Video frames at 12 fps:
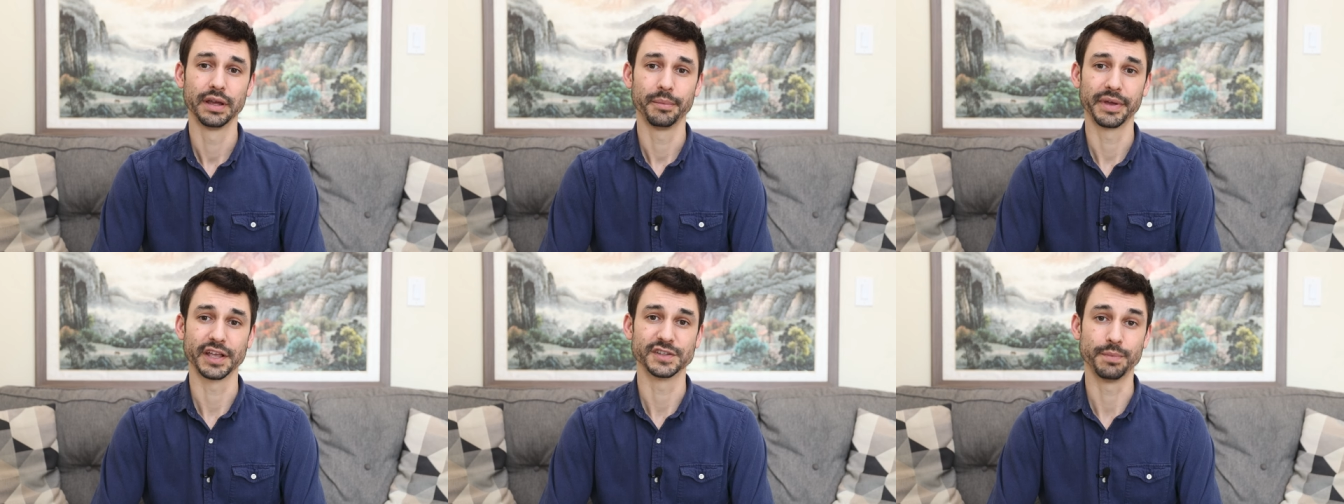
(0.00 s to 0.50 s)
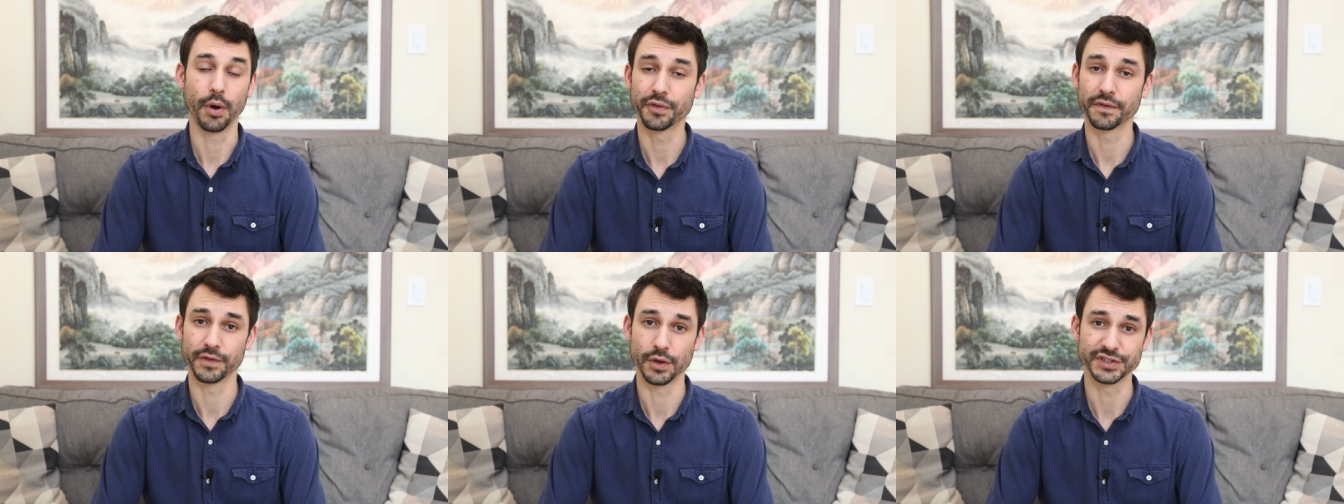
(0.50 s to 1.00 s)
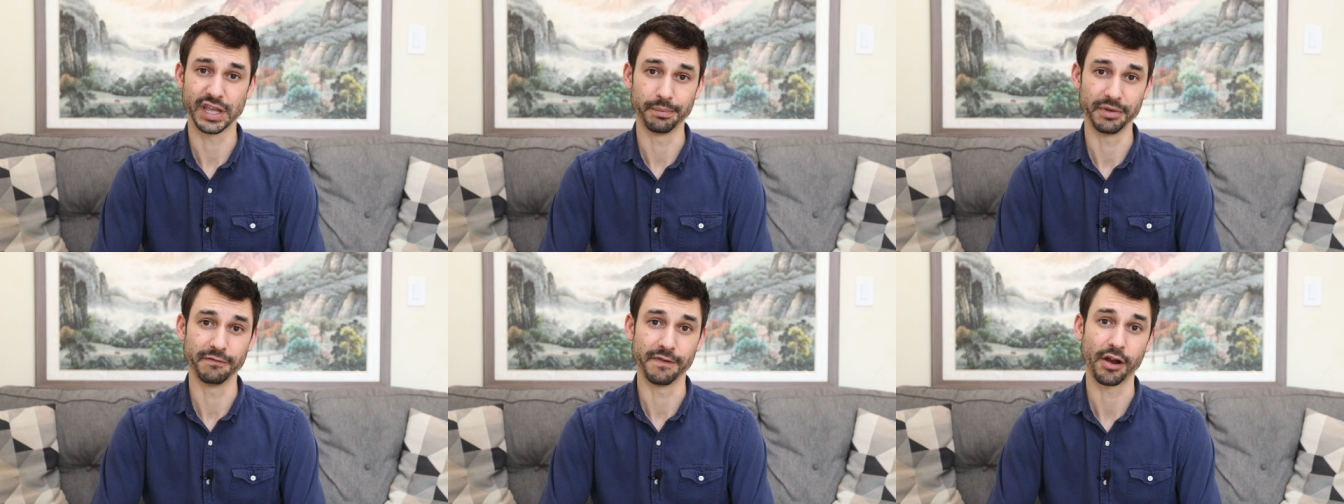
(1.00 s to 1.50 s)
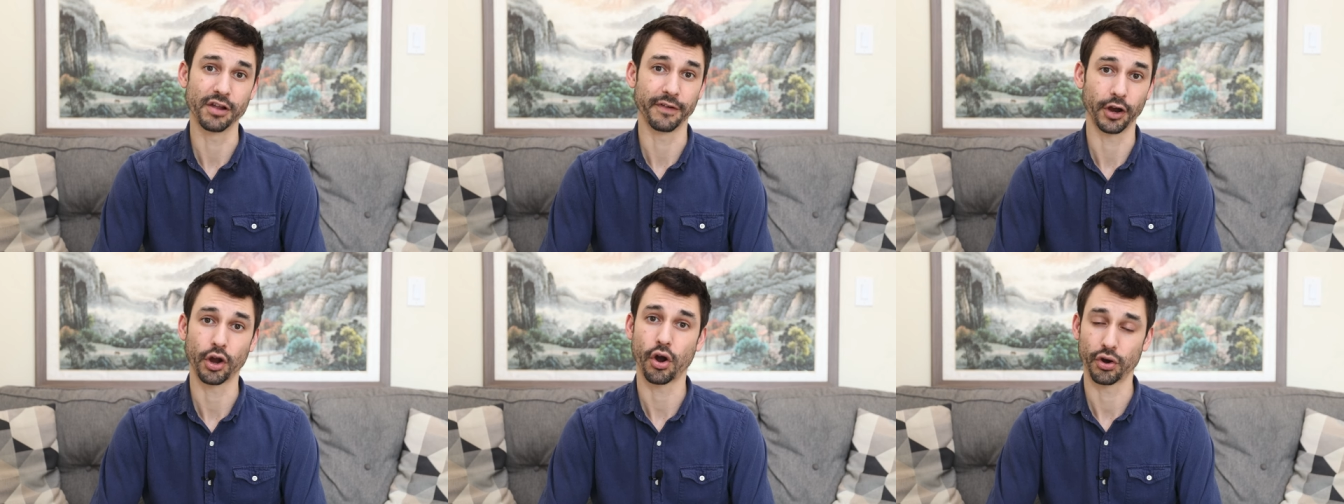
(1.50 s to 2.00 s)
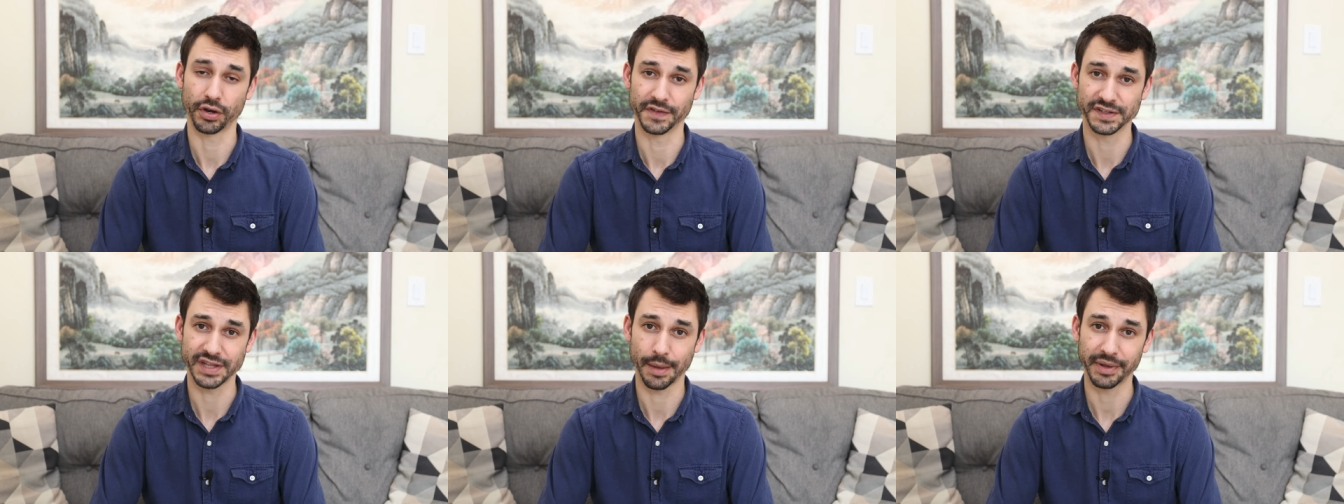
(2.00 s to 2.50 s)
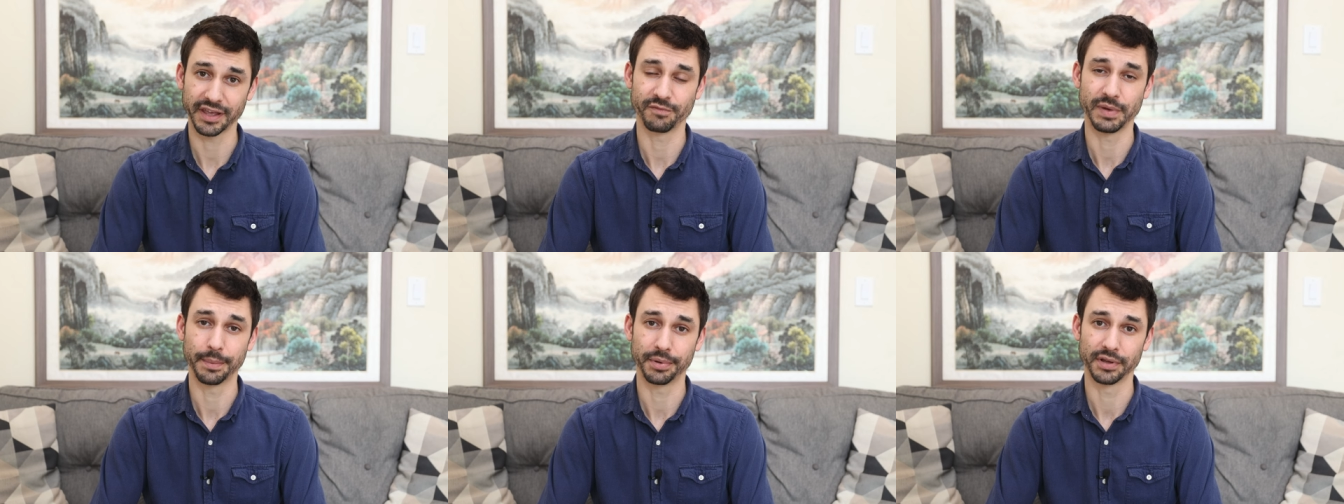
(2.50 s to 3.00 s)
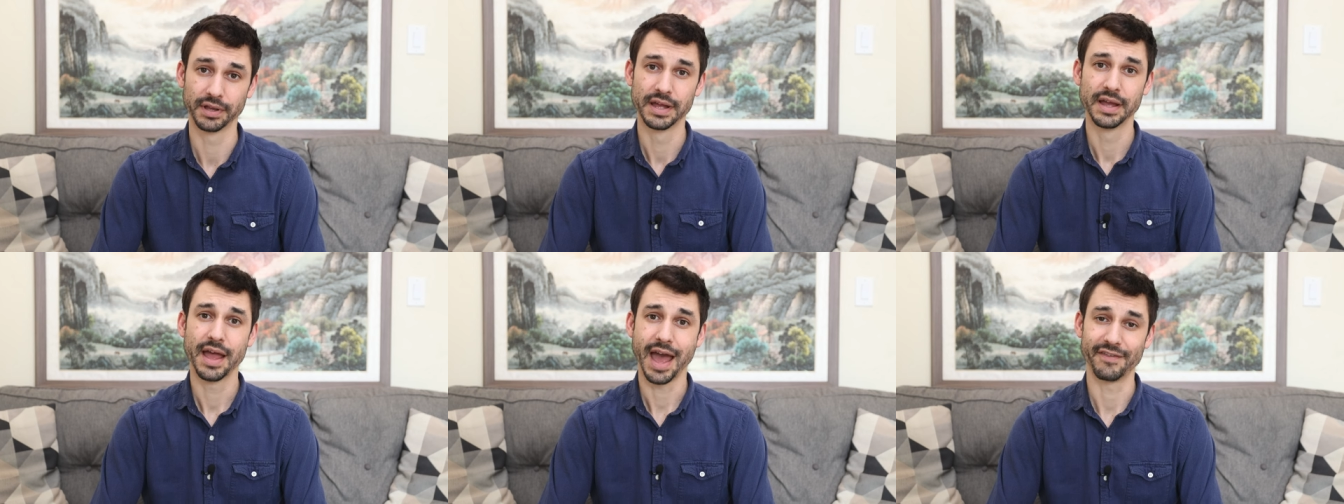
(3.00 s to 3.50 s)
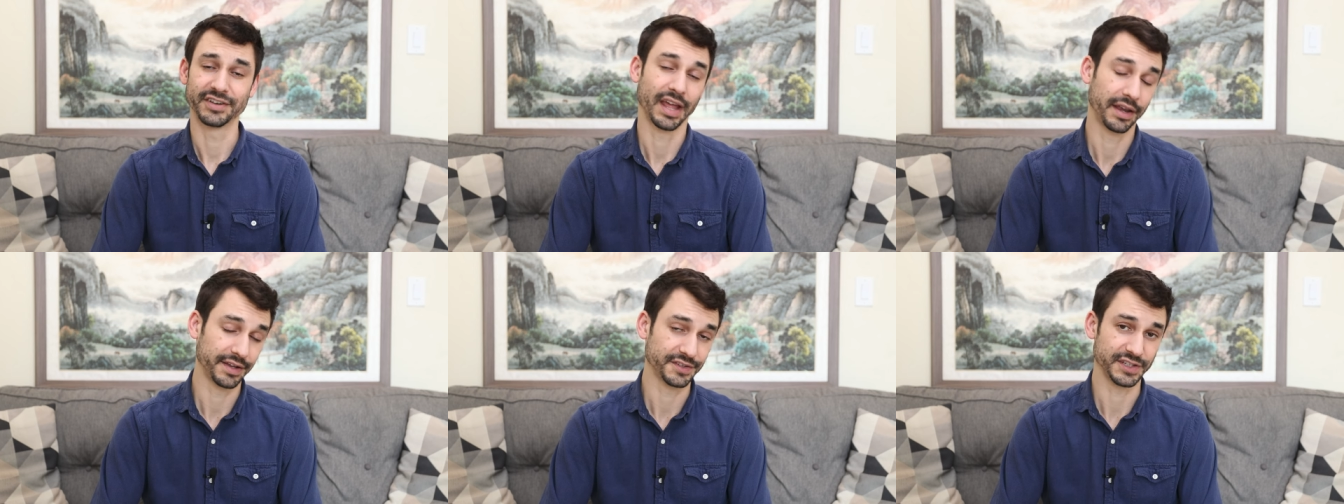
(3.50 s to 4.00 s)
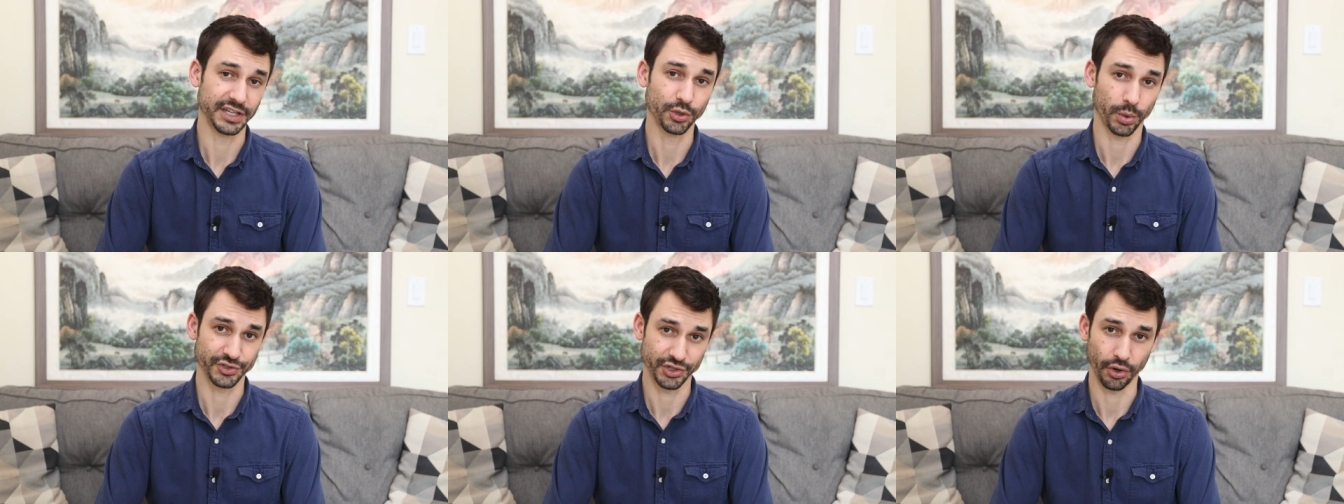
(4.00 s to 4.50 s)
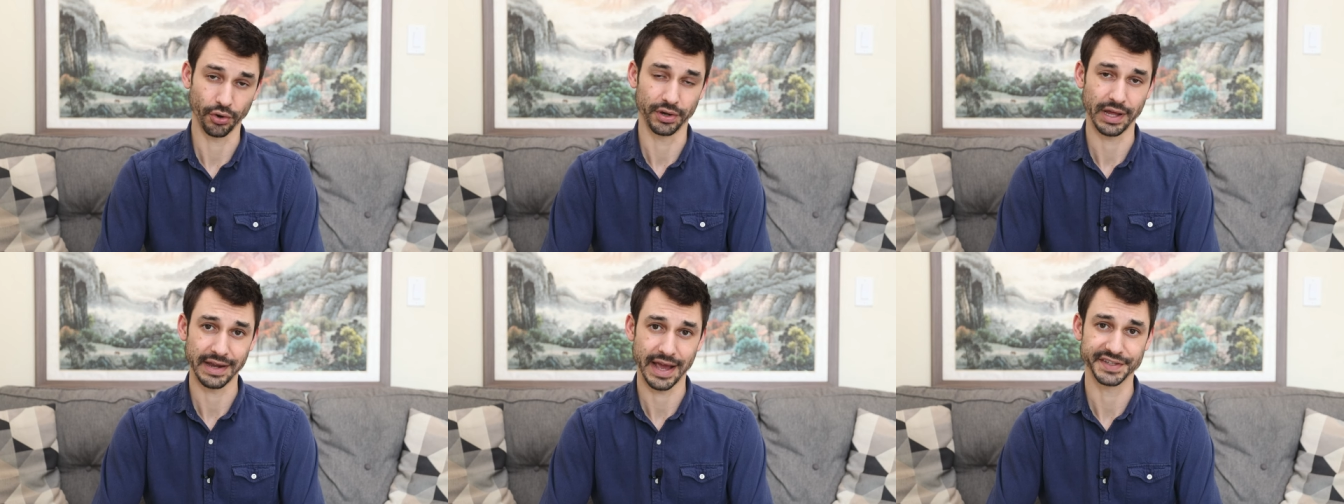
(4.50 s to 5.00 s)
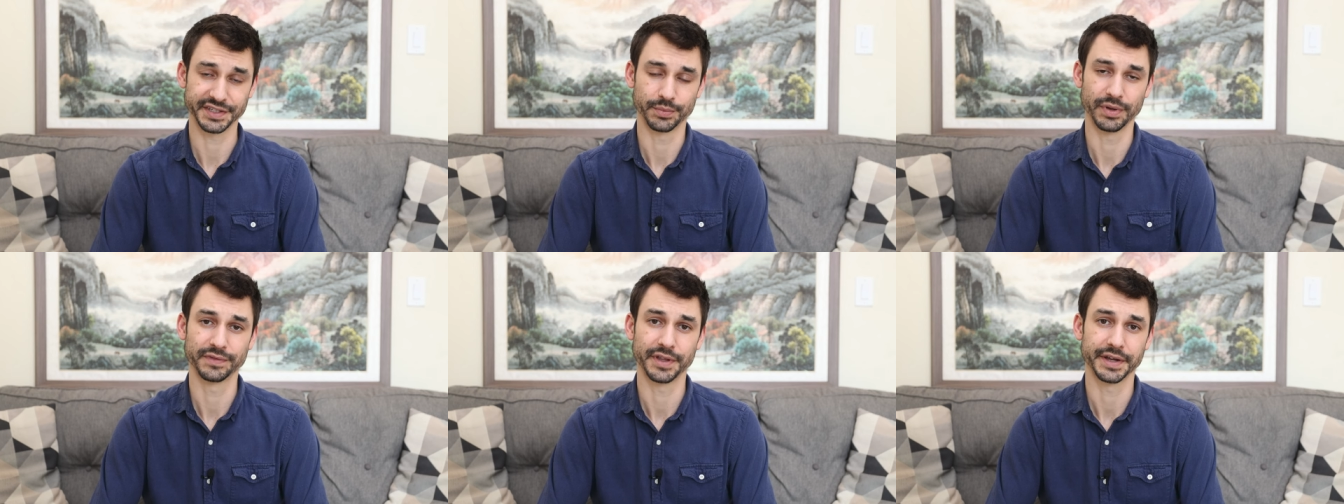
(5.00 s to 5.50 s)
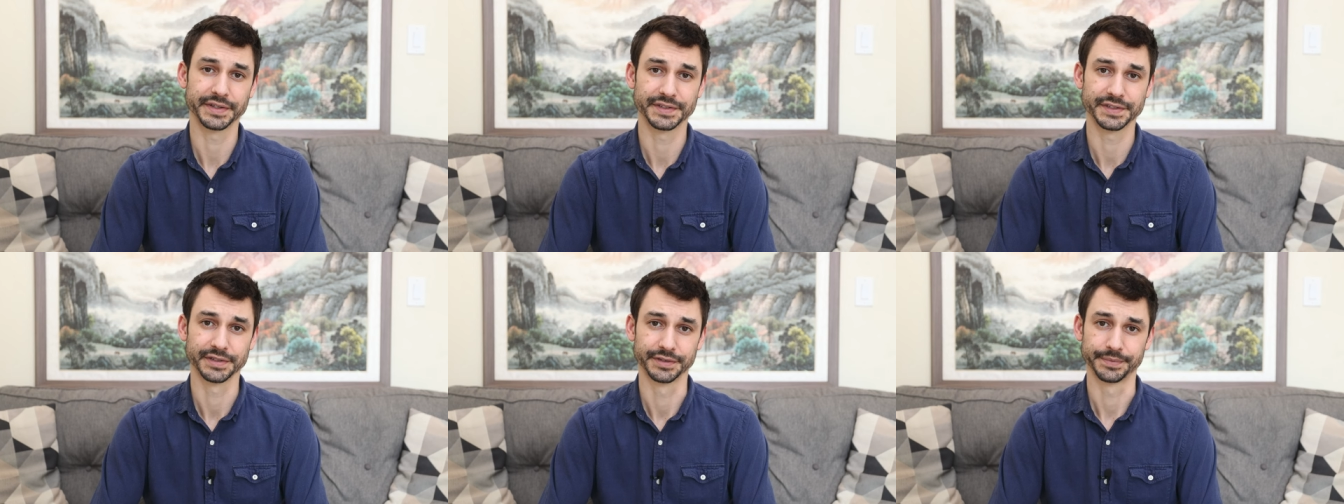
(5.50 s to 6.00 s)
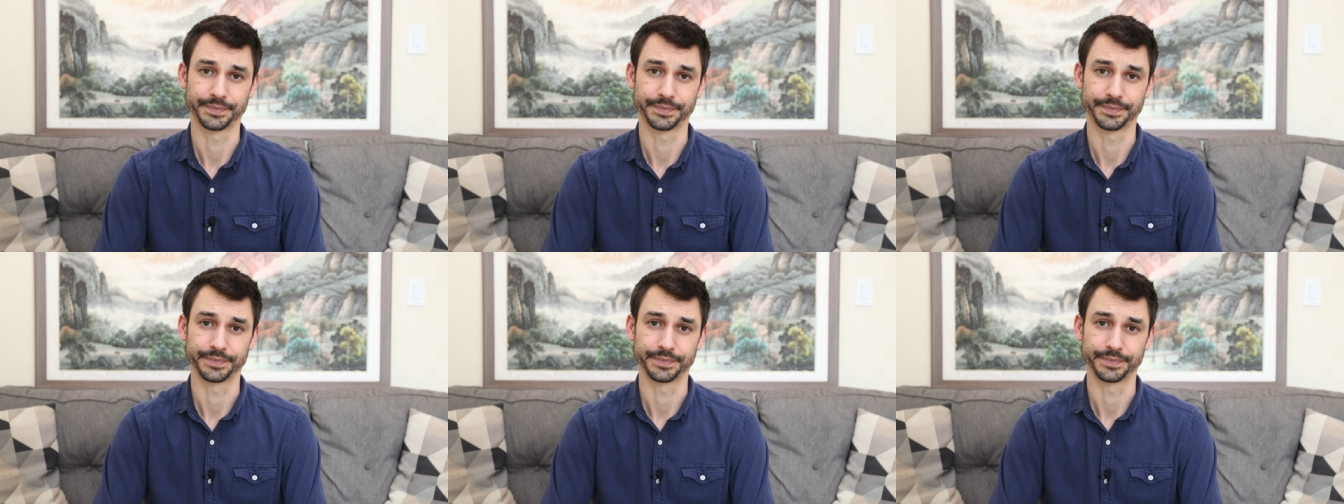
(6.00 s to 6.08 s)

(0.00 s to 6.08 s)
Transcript: because both of those can be very, very hard on the stomach if people have a tendency towards GERD and acid reflux.